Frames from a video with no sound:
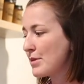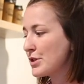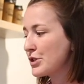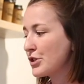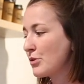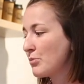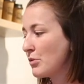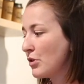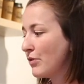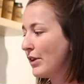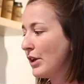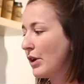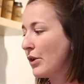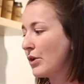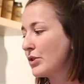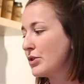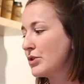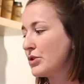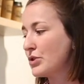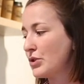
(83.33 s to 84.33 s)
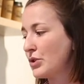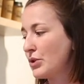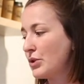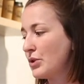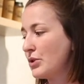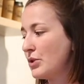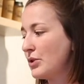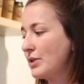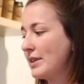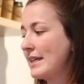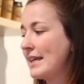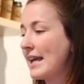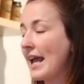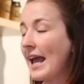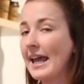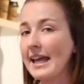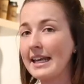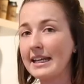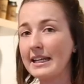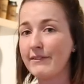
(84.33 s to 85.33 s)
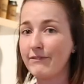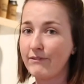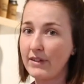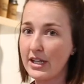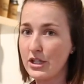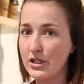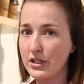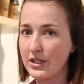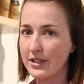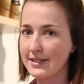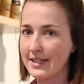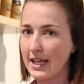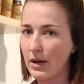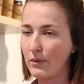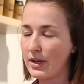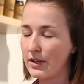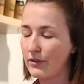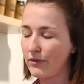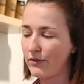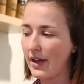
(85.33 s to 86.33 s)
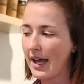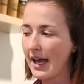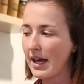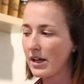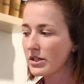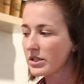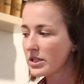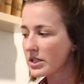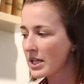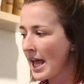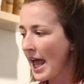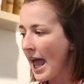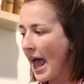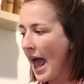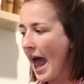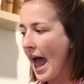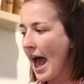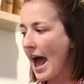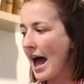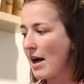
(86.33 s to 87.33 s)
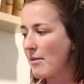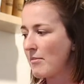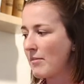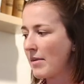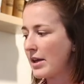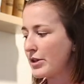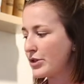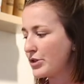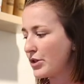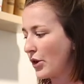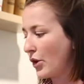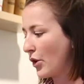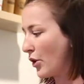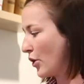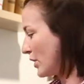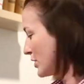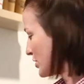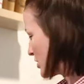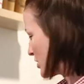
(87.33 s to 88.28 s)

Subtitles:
So moving on to the handy features that we found. So